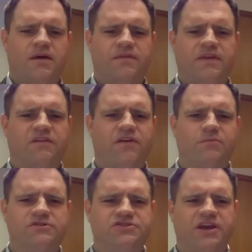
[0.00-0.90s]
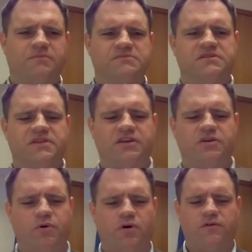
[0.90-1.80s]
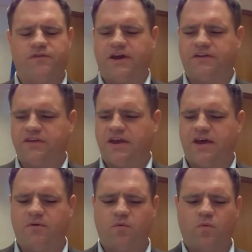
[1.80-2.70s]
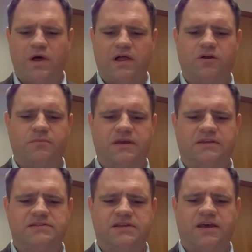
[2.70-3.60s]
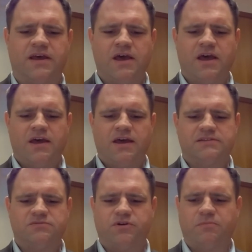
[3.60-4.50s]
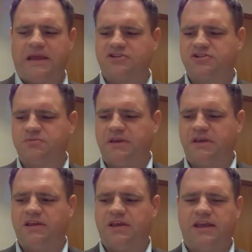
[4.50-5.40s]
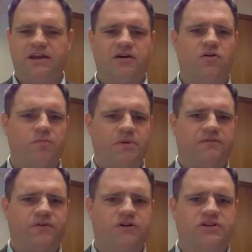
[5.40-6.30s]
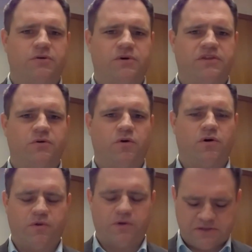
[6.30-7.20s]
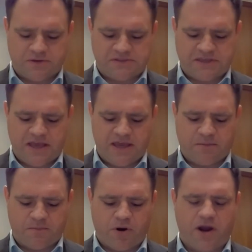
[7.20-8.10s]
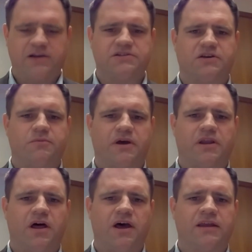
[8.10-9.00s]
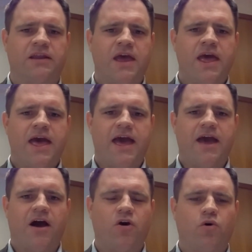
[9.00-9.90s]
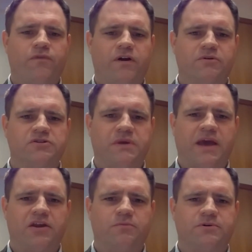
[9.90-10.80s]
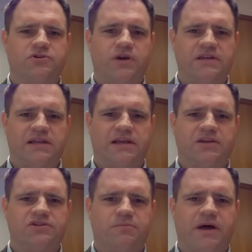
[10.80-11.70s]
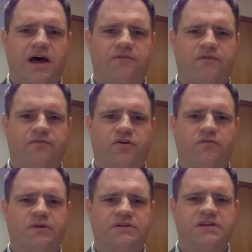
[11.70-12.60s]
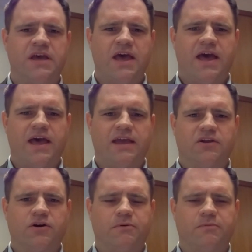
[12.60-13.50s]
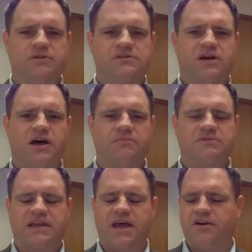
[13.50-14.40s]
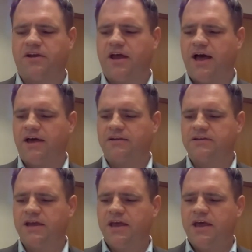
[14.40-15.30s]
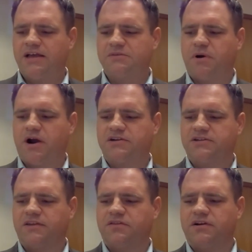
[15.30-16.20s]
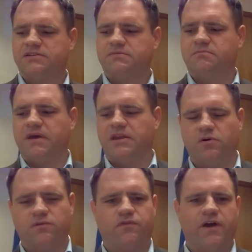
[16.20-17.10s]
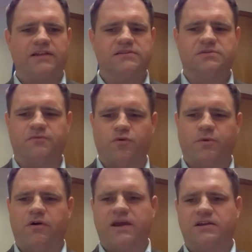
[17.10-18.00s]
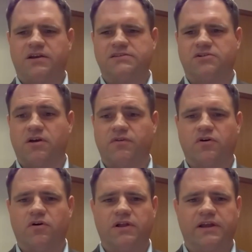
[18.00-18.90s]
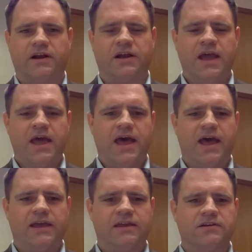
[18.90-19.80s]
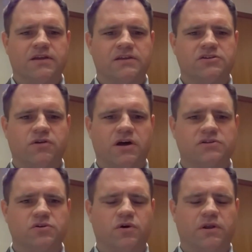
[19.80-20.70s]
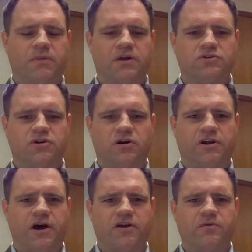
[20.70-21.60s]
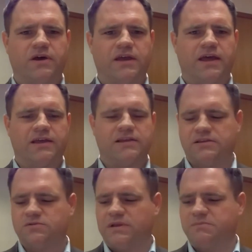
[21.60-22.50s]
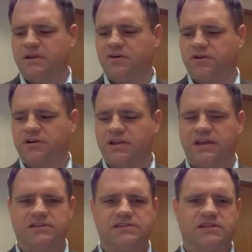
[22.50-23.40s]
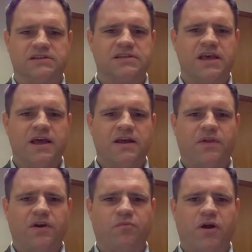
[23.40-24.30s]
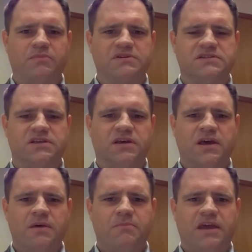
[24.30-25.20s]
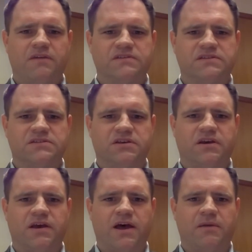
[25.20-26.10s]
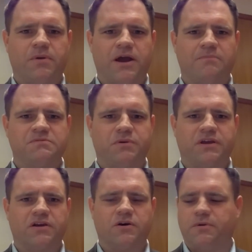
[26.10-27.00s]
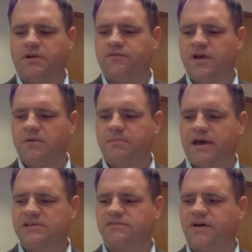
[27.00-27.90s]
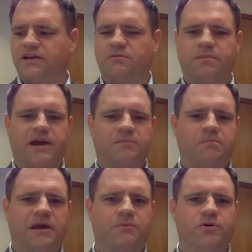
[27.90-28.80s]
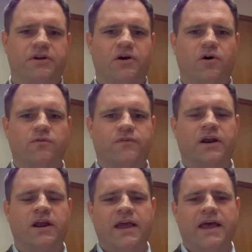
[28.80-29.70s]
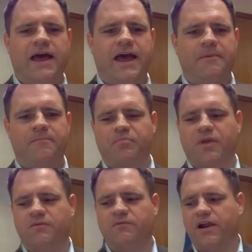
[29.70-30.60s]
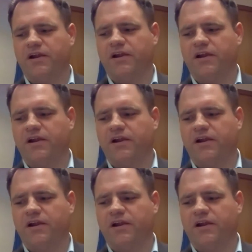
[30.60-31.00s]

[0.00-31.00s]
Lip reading: Thank you very much, James, and thank you, Paul, for that welcome. It's a real pleasure to be here, albeit virtually with you. Although, as I was saying prior to coming online, I hope very much to be heading up a trade delegation on behalf of the government in a couple of months' time to Canada. And as part of that, there's many old friends, some of whom I recognise are on the call here in Toronto and Montreal and Ottawa, as well as many other Canadian cities that I promised to pay a visit to and perhaps bring a couple of packs of vacuum black pudding over. I'm very